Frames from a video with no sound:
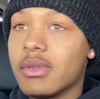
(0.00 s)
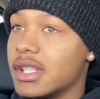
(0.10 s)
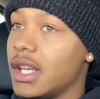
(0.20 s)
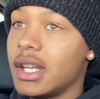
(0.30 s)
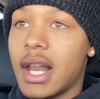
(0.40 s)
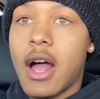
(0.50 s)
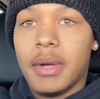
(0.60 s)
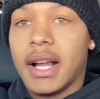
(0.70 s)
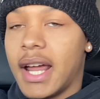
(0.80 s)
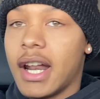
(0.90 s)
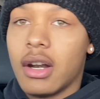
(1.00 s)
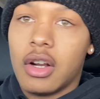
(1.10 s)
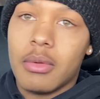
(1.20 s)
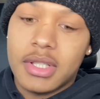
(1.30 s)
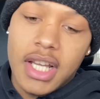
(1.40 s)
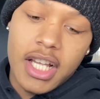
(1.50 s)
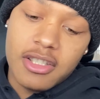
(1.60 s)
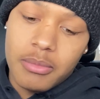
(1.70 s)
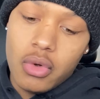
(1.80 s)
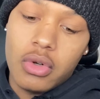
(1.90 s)
was getting it out. I got out a couple
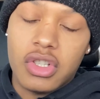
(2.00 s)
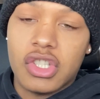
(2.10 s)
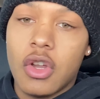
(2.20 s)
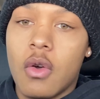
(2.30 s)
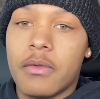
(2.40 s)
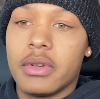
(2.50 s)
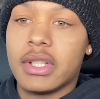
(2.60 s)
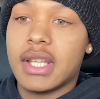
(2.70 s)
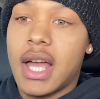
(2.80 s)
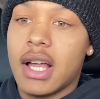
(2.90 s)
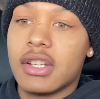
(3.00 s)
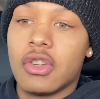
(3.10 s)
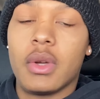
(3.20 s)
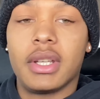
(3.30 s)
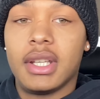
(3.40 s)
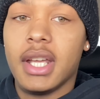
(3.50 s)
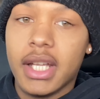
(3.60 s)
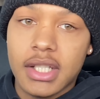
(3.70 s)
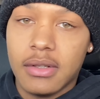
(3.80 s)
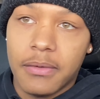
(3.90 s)
times, moved the snow from the tire so it can
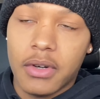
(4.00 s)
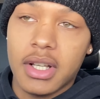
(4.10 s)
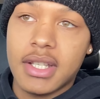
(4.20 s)
catch the front